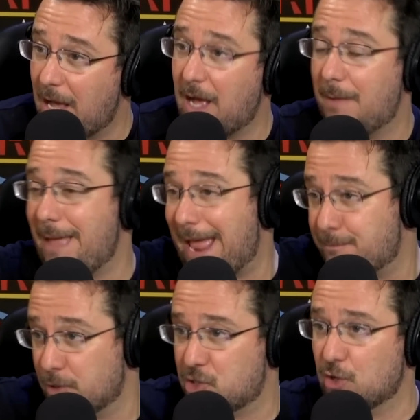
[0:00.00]
And
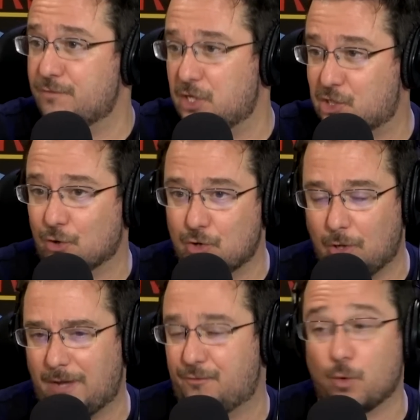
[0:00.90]
preserve the
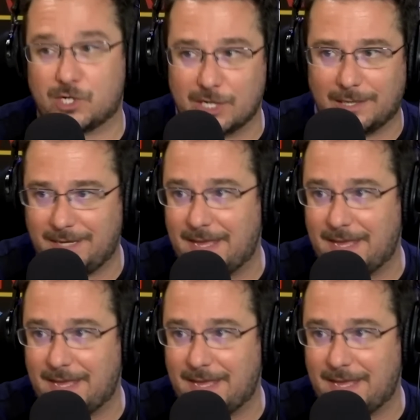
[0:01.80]
circle. Unfortunately,